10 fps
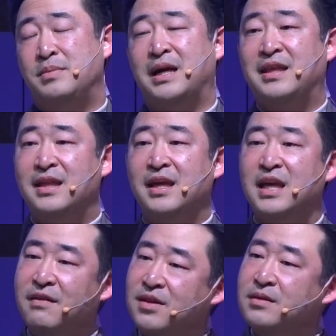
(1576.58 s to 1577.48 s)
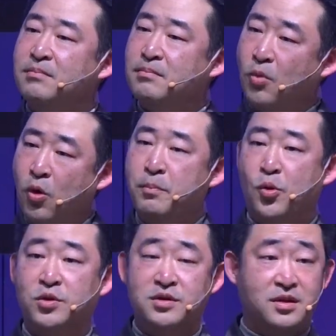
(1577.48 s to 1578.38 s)
But I think even more
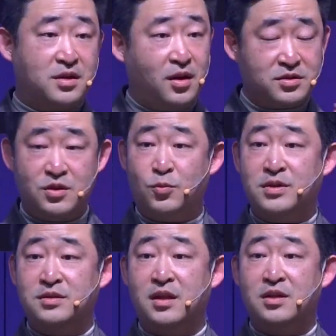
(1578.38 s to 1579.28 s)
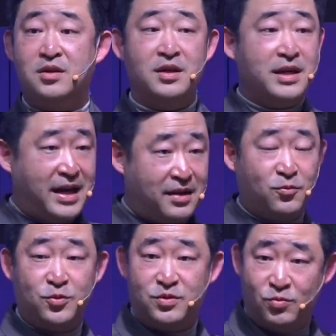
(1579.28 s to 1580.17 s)
important than talking to one another
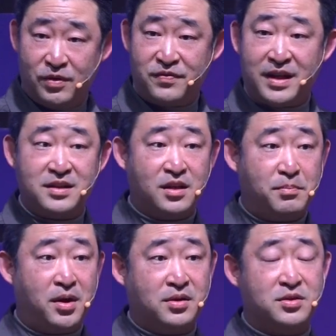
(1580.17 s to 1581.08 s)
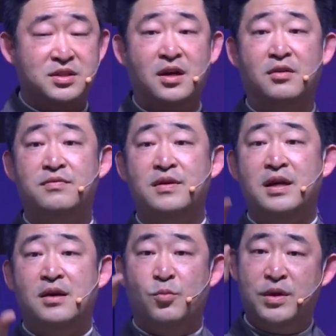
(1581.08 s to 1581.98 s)
and reflecting upon ourselves,
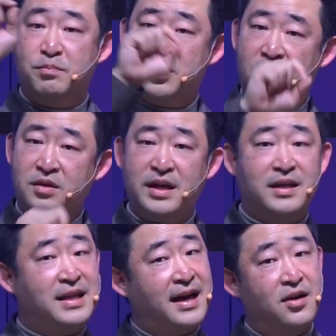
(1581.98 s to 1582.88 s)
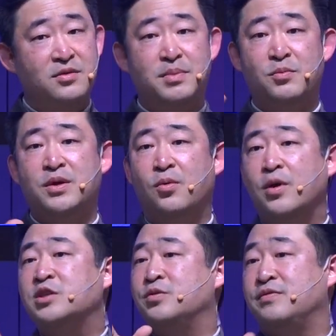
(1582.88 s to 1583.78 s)
we put our day down, but we
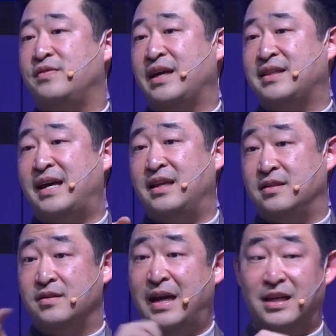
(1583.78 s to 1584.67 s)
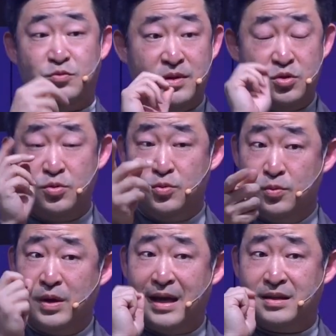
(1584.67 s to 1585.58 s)
always reflect that. As we
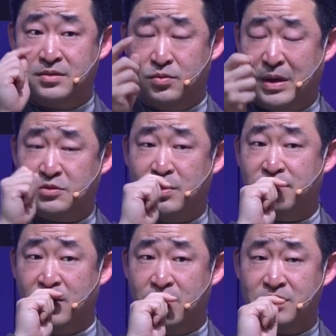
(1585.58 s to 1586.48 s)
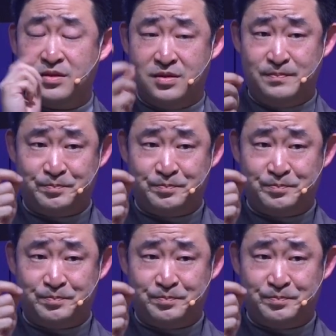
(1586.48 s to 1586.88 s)
do, as we've learned